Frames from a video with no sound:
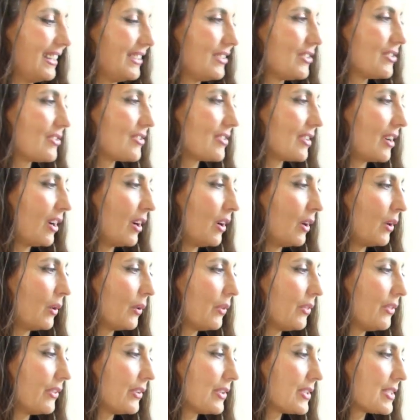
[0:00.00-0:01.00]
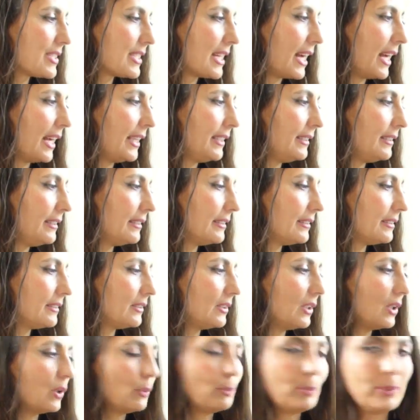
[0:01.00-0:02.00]
So this tiny
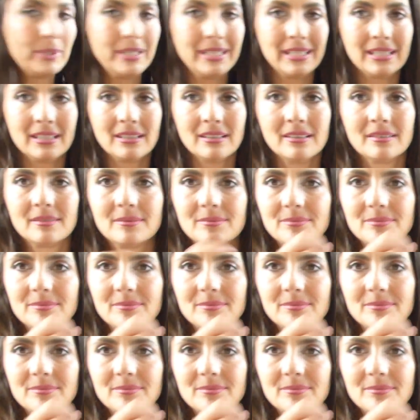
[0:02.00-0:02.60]
little opening